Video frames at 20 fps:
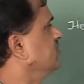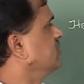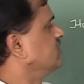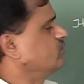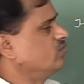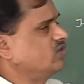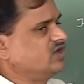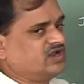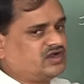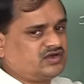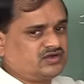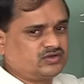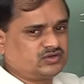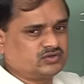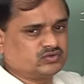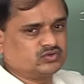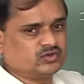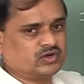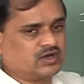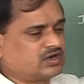But 1
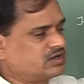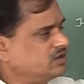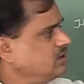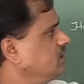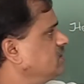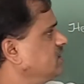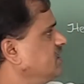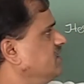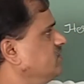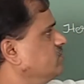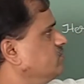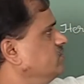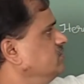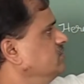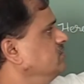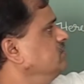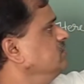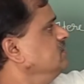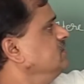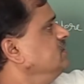and 2 are not equal.
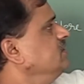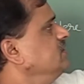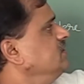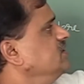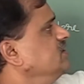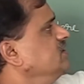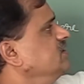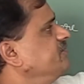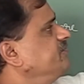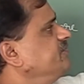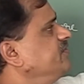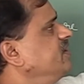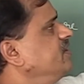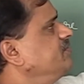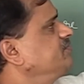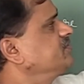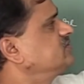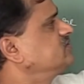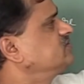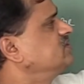F
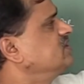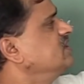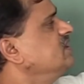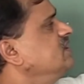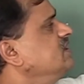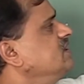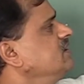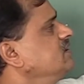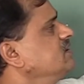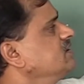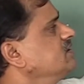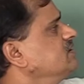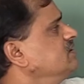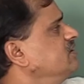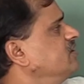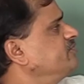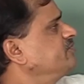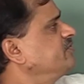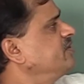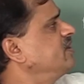of 3,
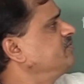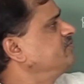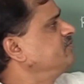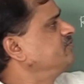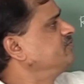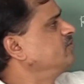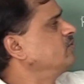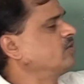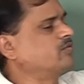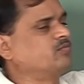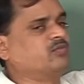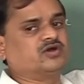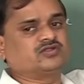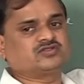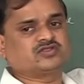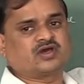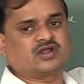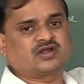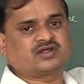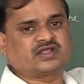f of 4,
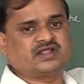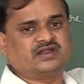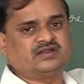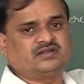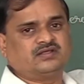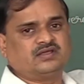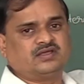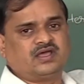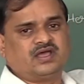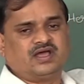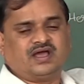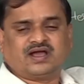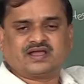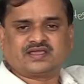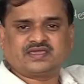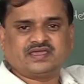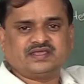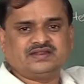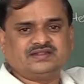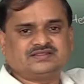both are 10.
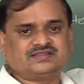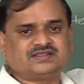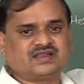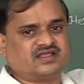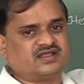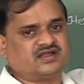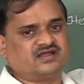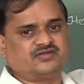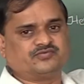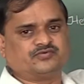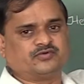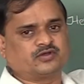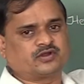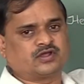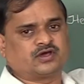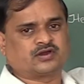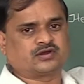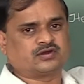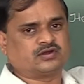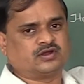Again 3 and 4
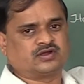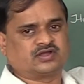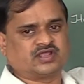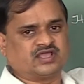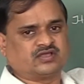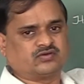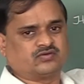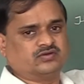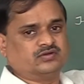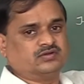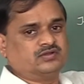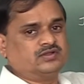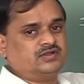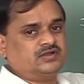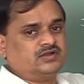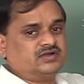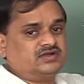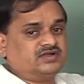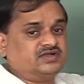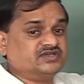are not
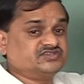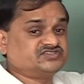equal.